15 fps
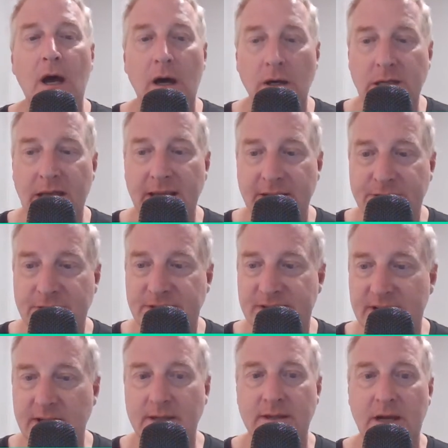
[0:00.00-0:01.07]
Okay,
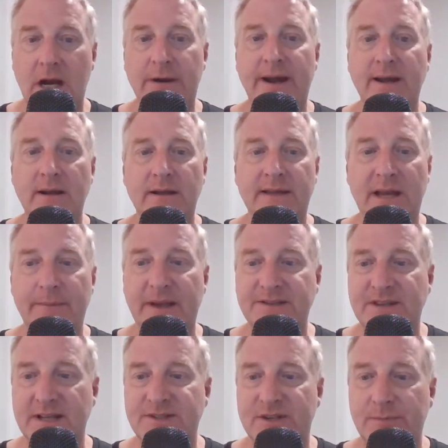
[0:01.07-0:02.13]
interesting. All right, that makes
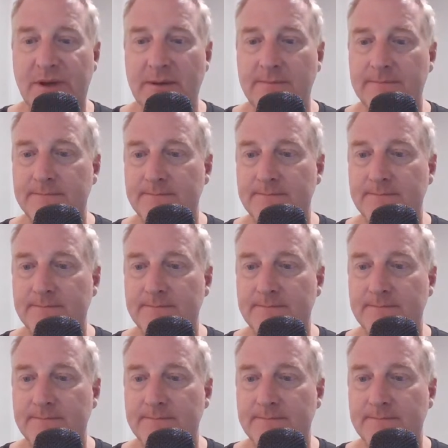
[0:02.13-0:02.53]
sense to me.